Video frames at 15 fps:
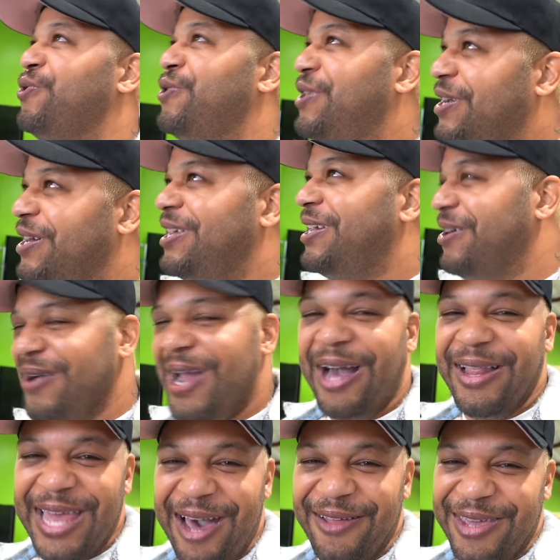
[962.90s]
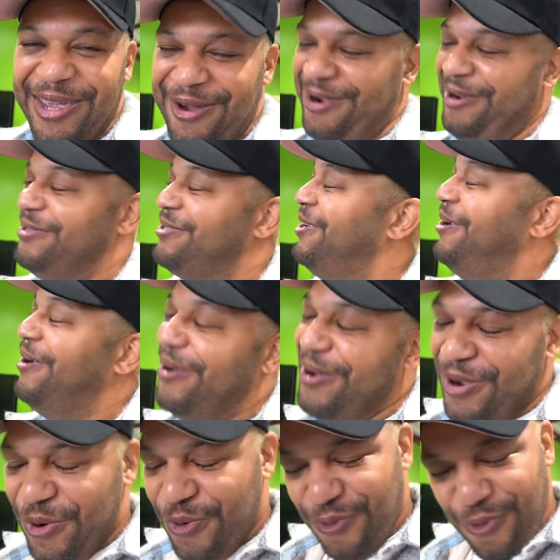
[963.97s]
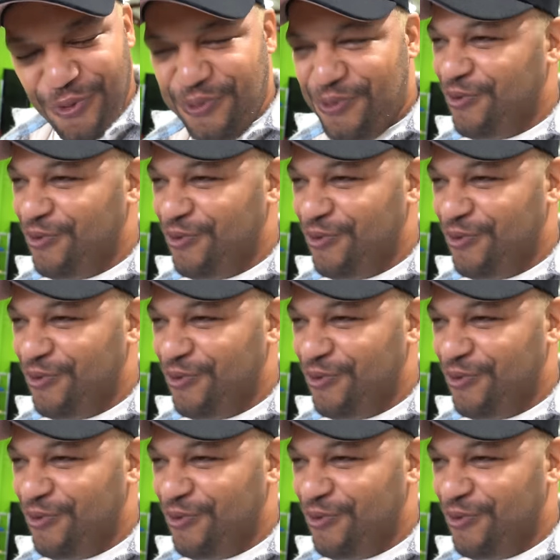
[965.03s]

really gonna hear how loud they are. So, woof.